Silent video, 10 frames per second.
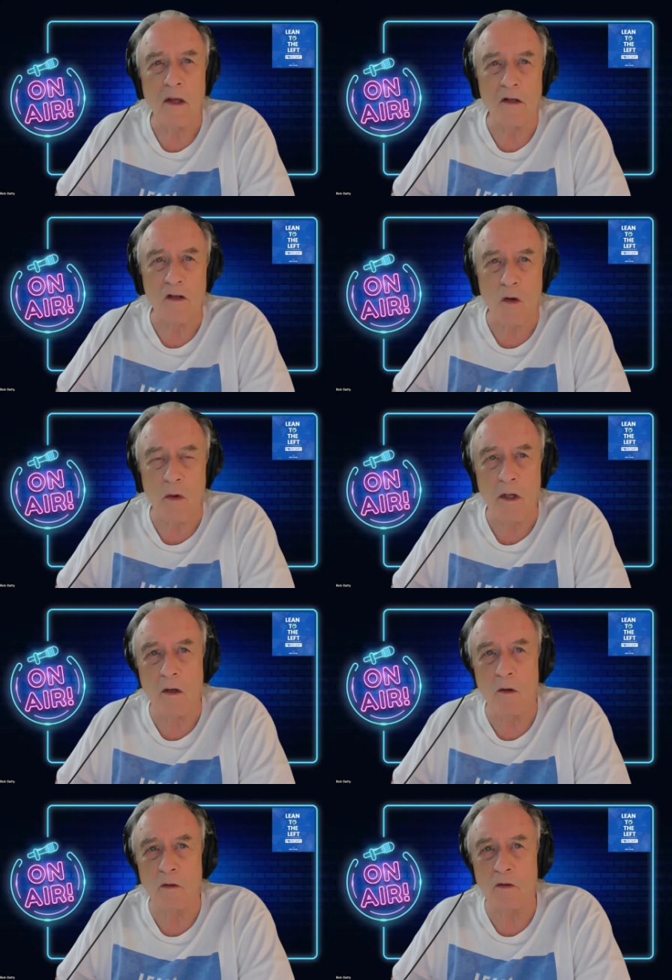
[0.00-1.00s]
It's
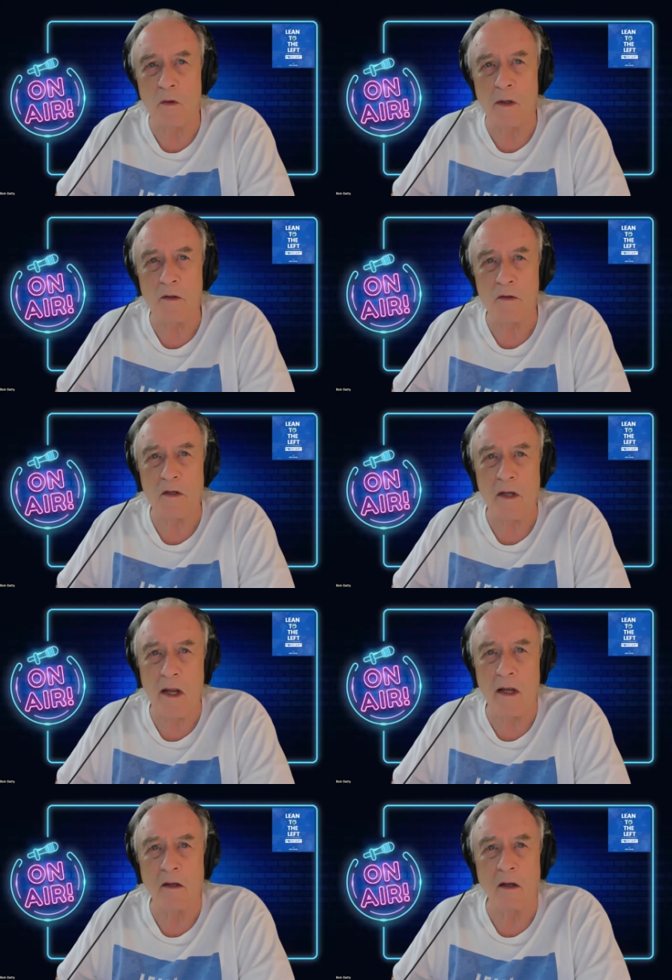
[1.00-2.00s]
critical to
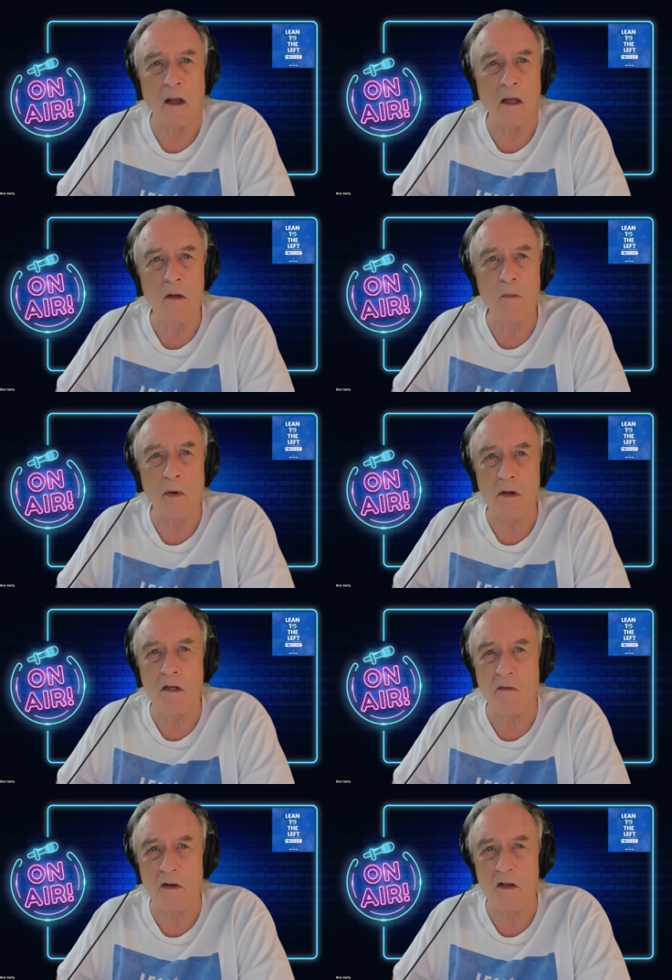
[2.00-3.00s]
understand key
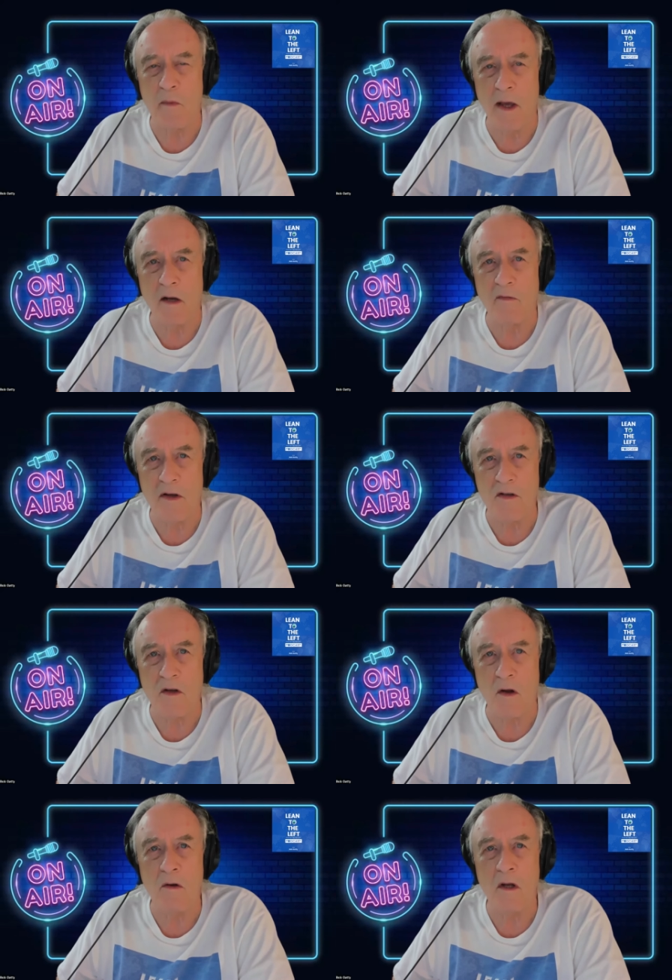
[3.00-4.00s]
parts of this
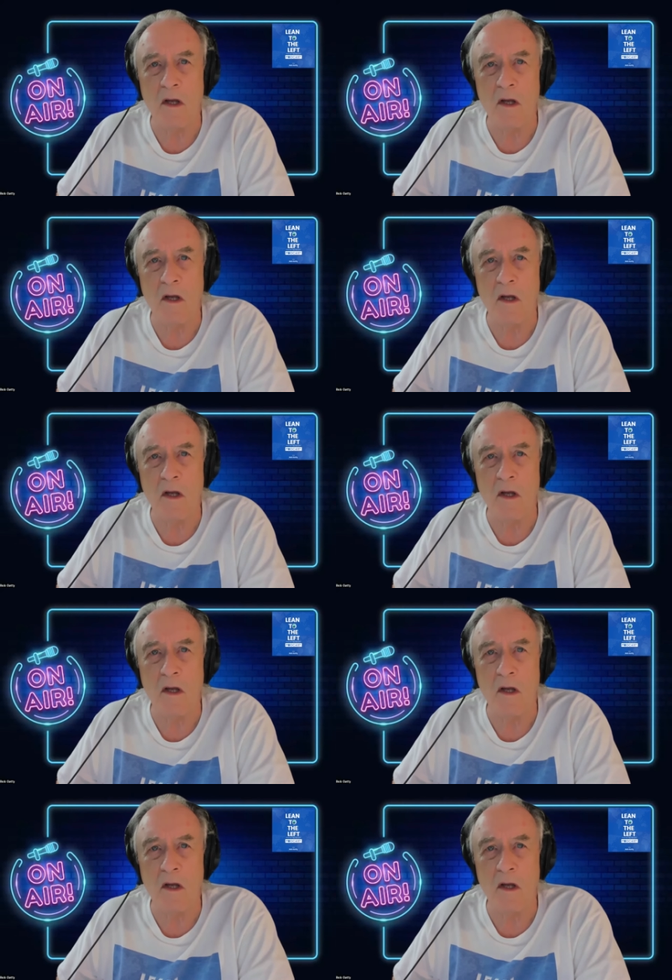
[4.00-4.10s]
manifesto